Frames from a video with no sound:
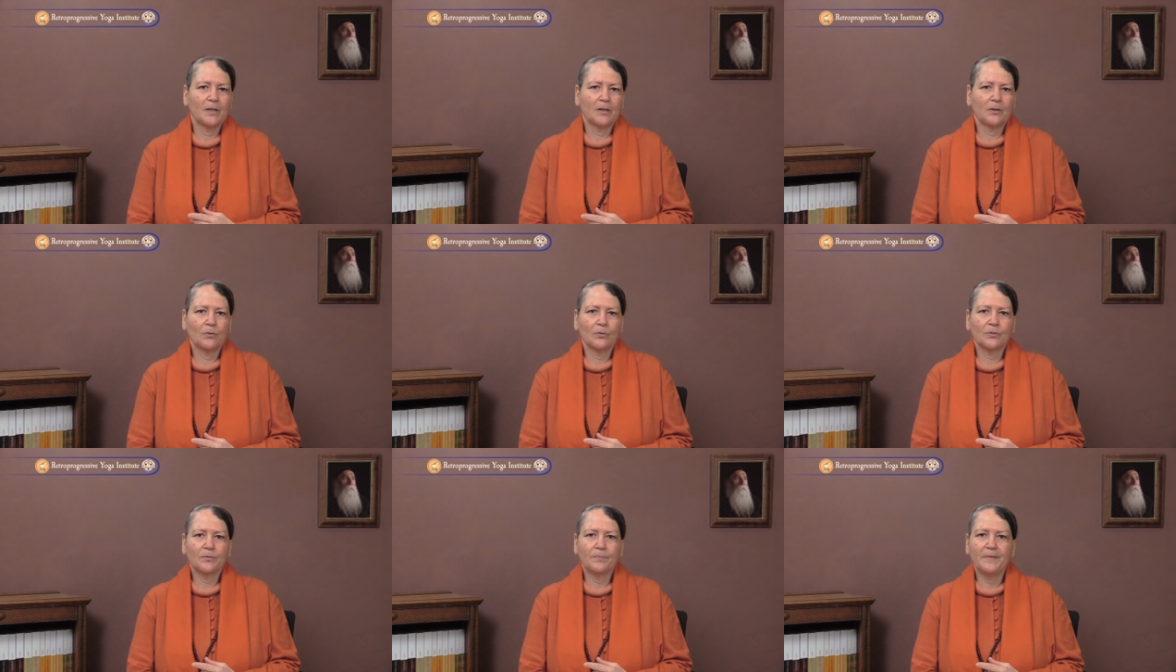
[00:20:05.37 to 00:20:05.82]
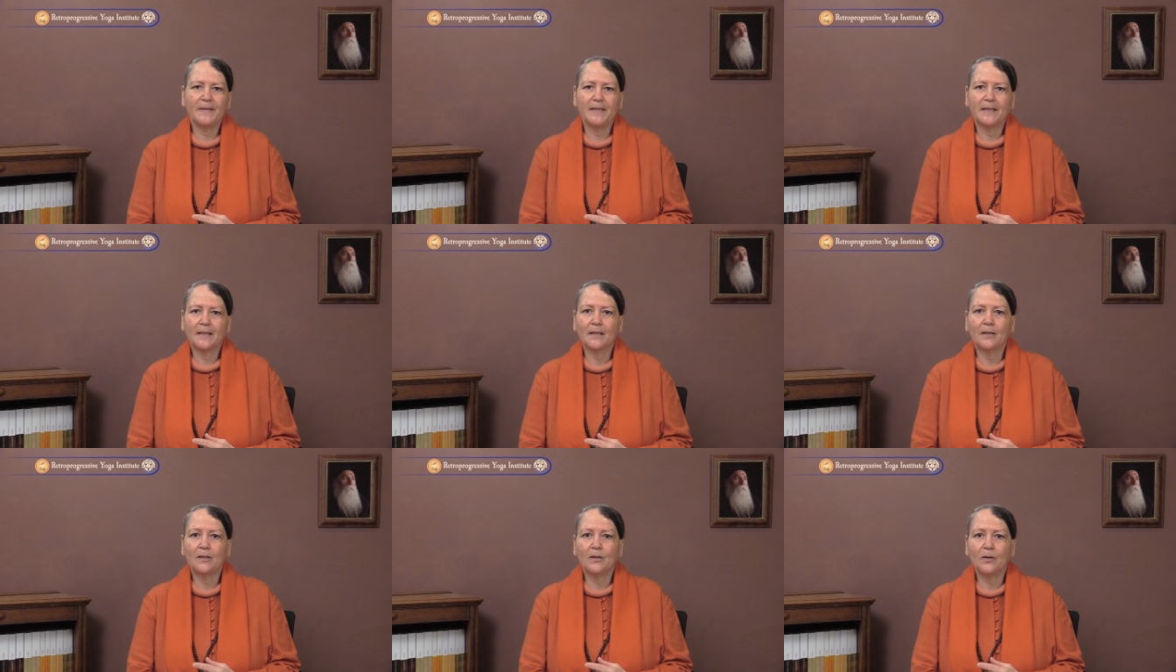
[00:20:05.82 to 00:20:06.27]
than not
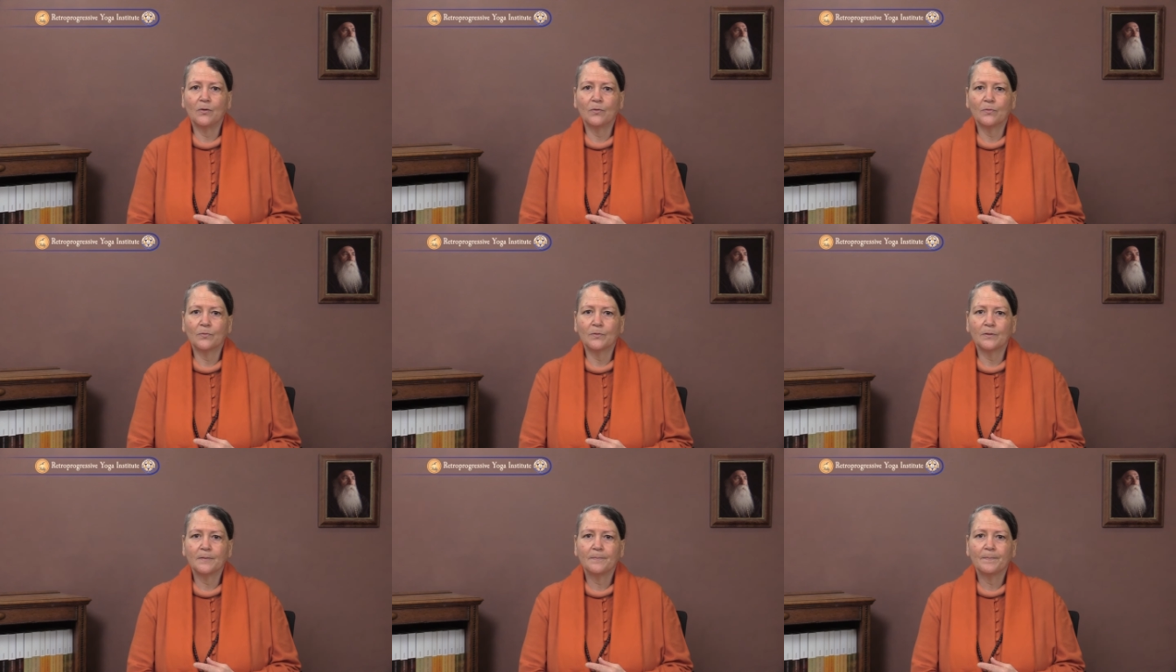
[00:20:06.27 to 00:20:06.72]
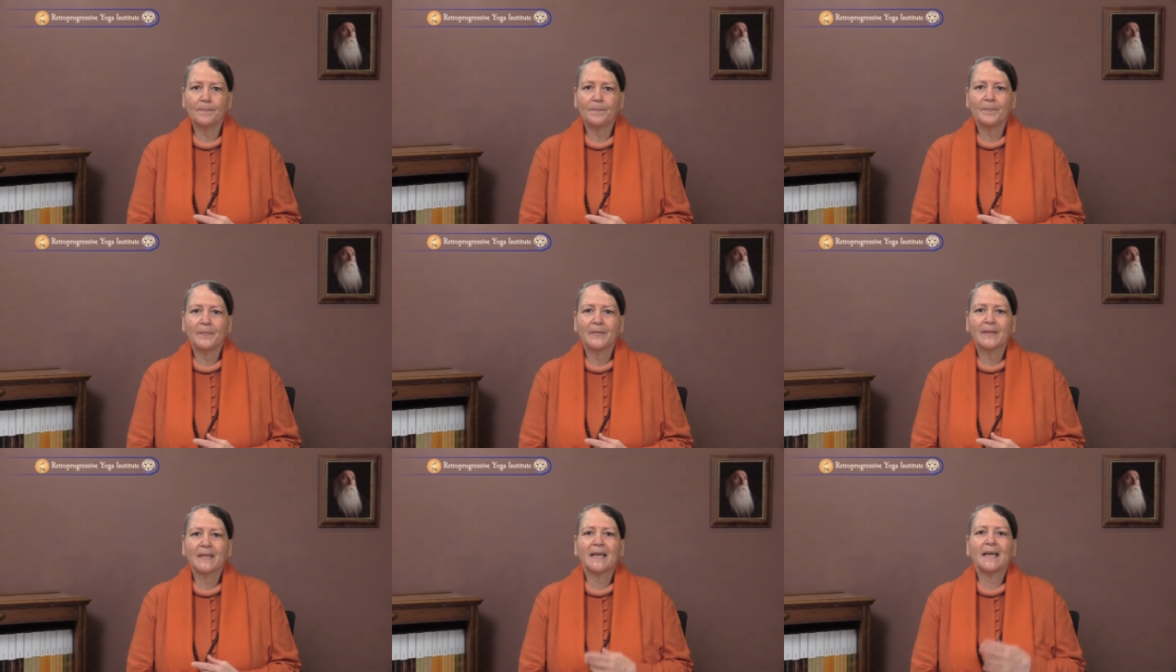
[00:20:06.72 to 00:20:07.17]
being alone,
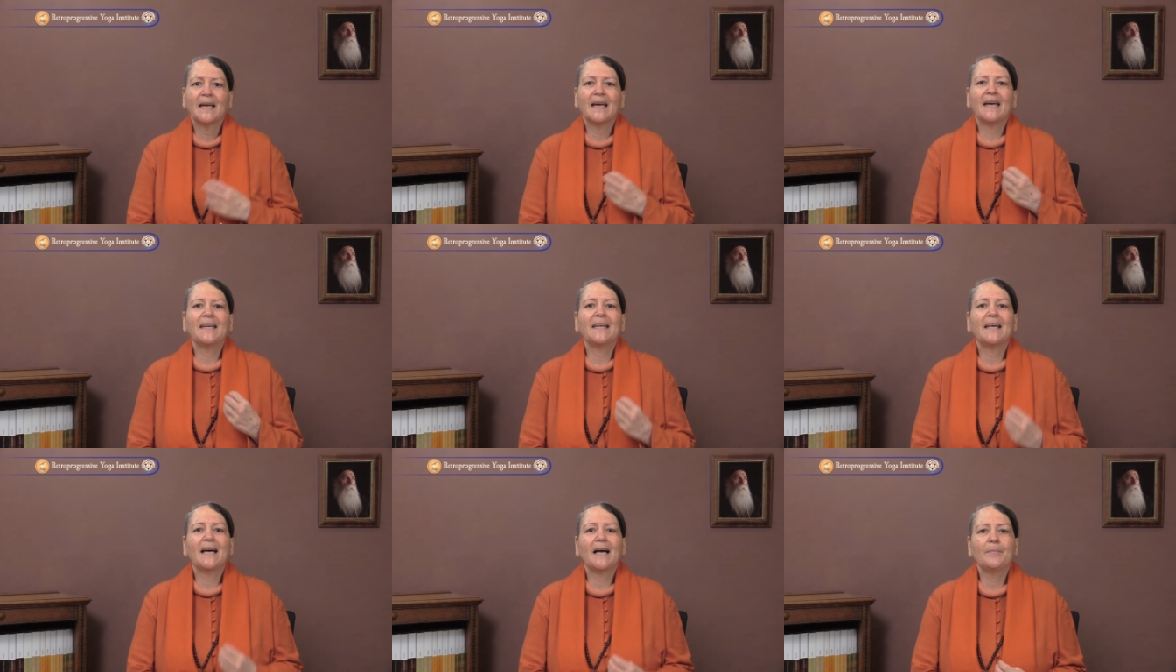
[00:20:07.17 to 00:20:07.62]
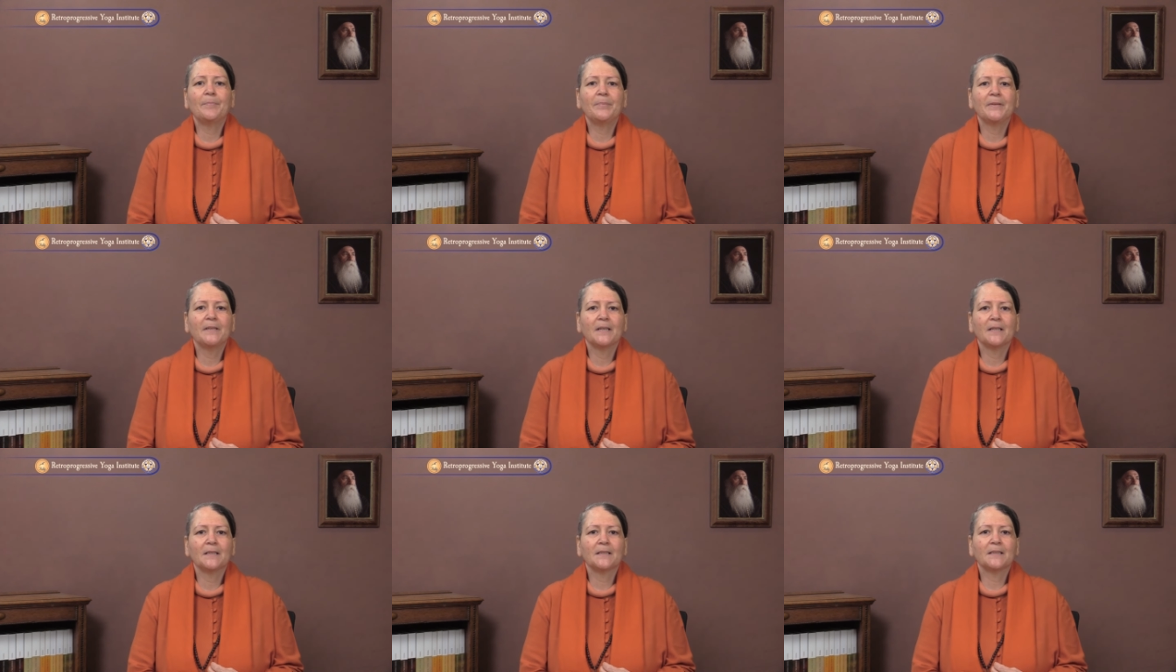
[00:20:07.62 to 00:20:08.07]
and
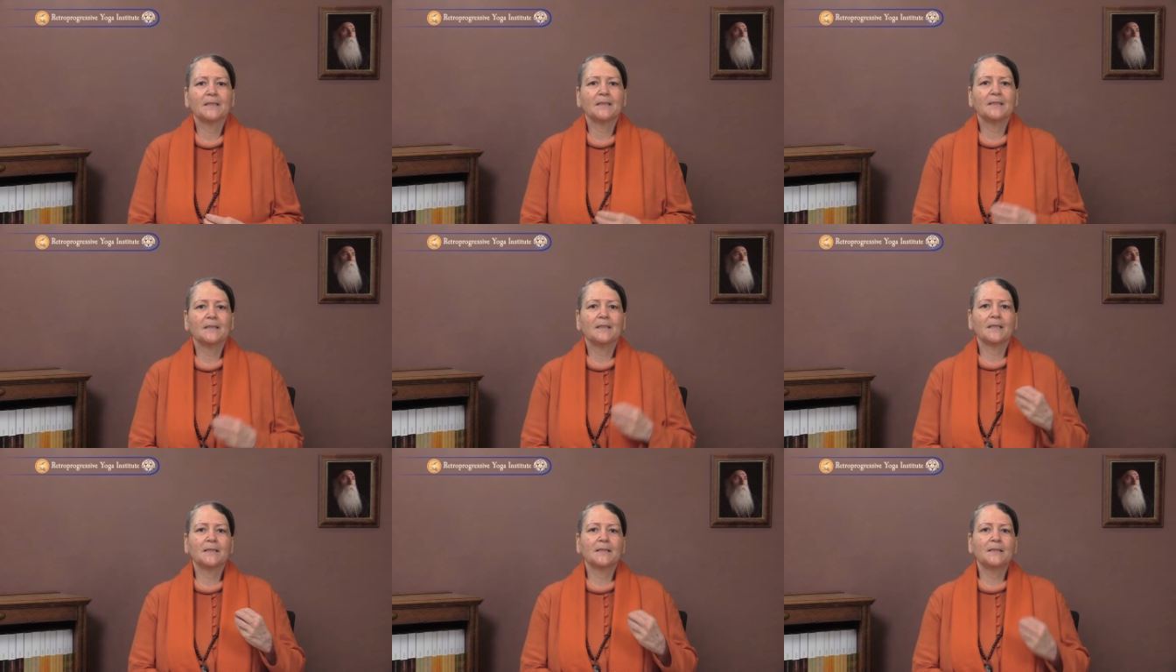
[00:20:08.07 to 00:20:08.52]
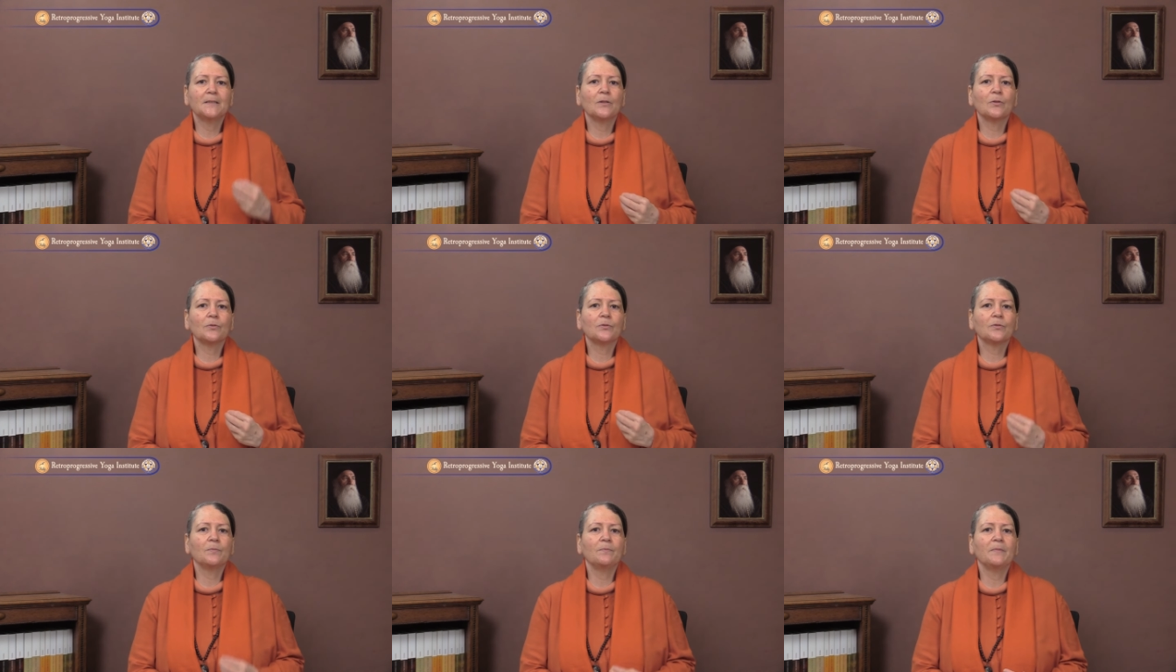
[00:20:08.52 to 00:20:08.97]
happiness does
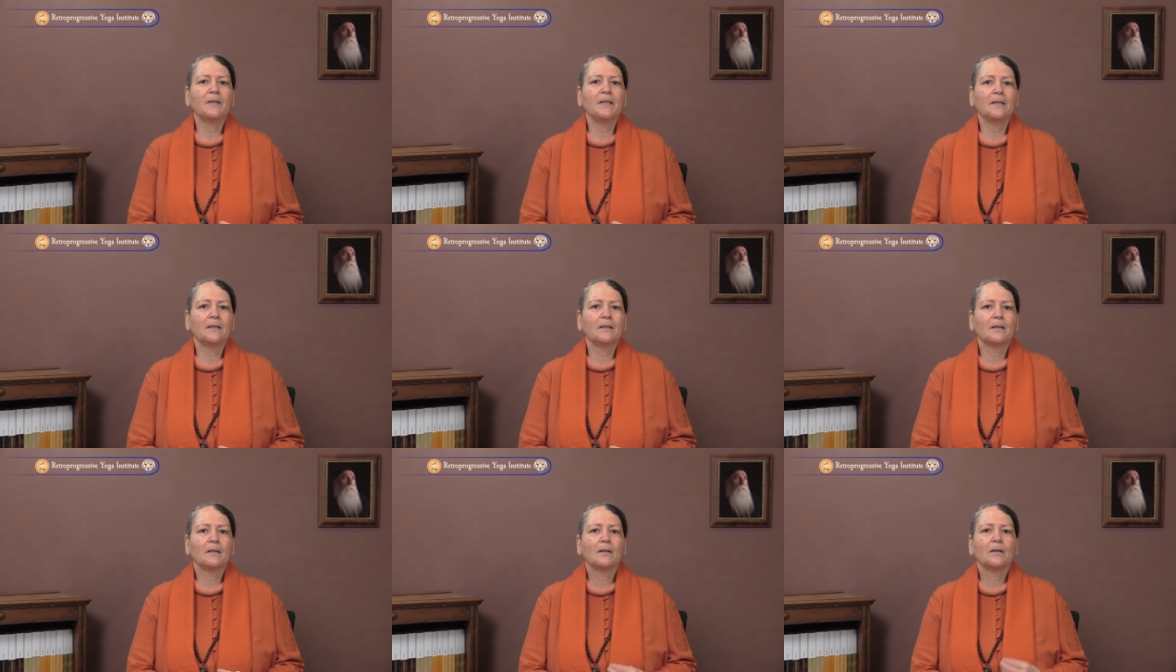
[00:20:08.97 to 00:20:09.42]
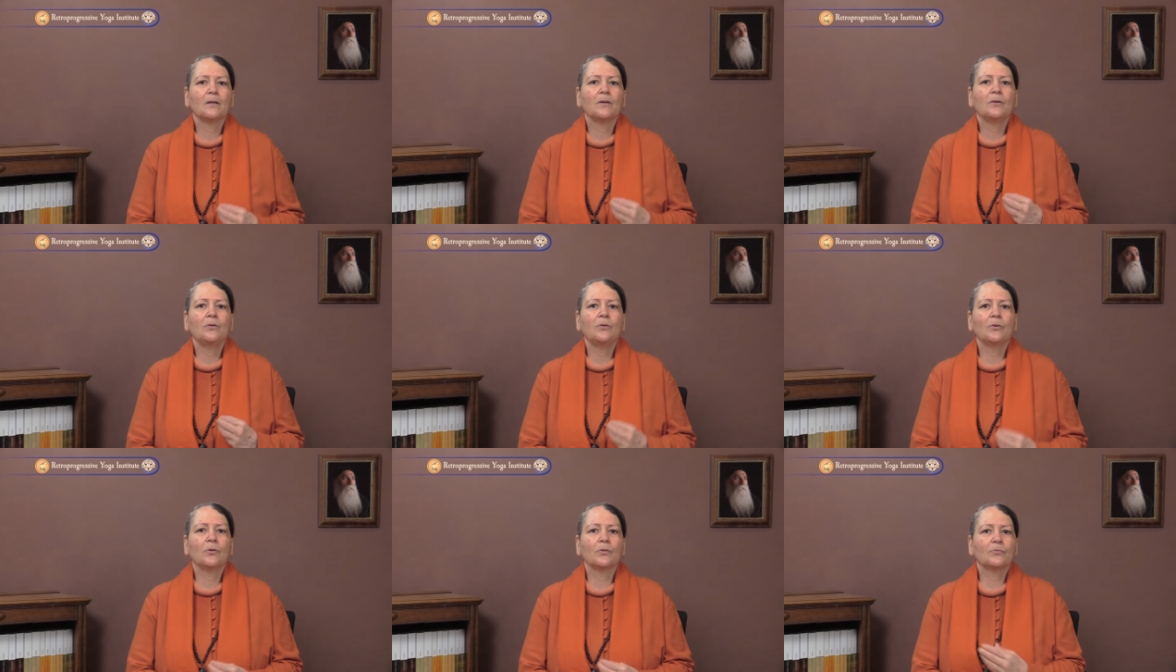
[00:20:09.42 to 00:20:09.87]
not mean
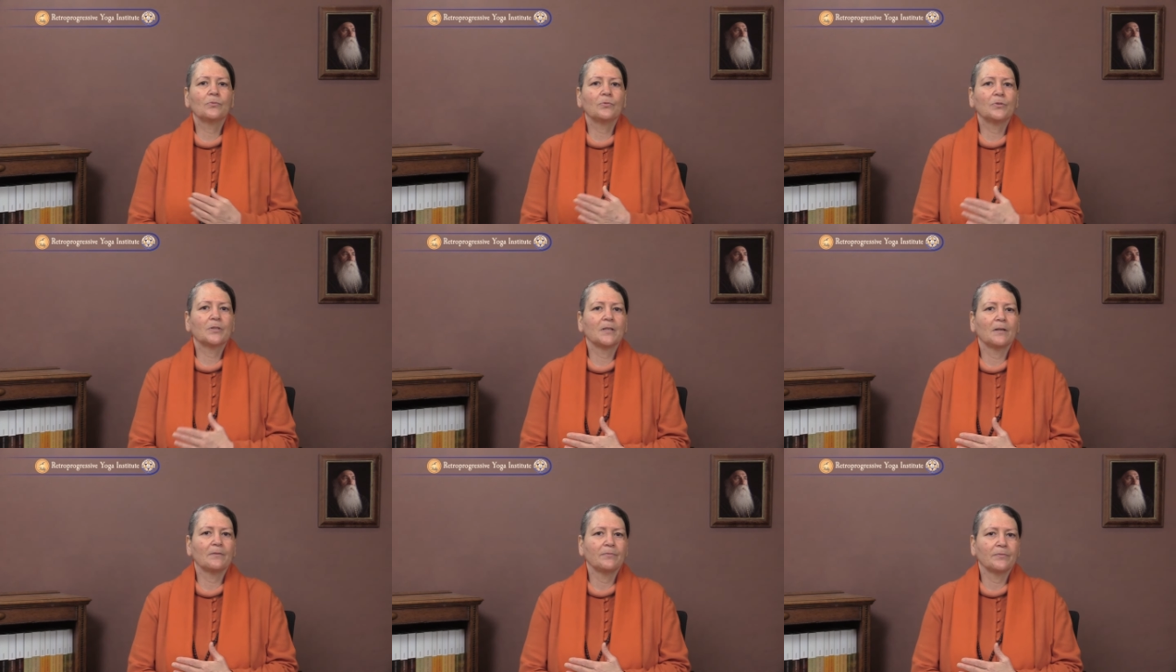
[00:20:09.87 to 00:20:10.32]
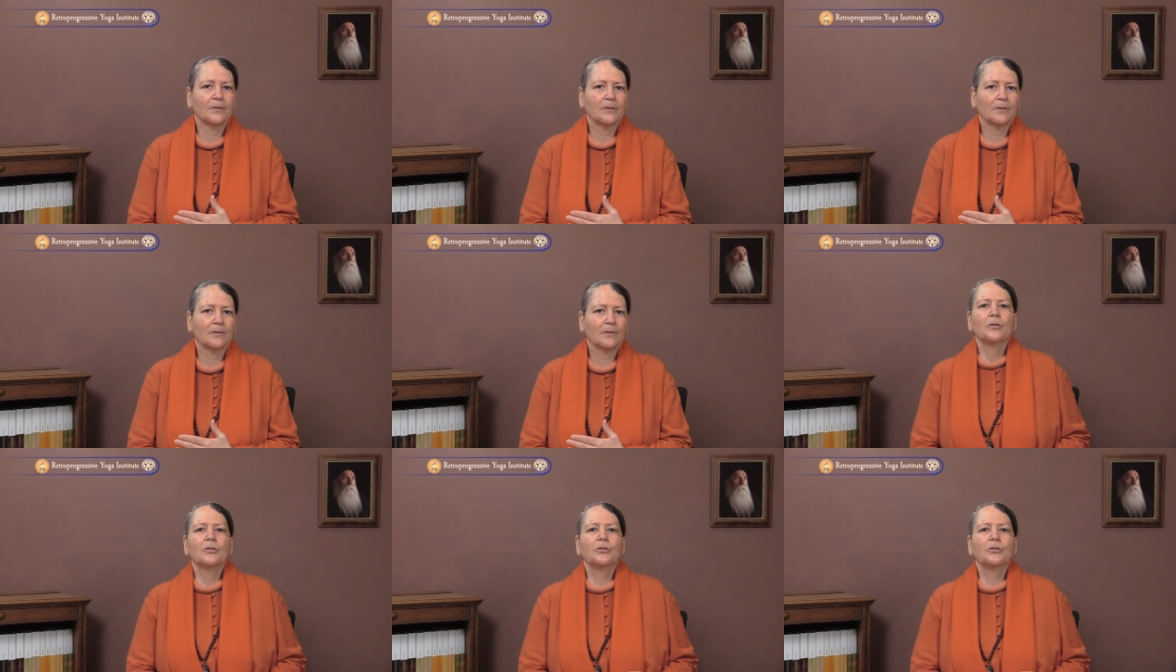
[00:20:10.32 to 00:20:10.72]
not to suffer.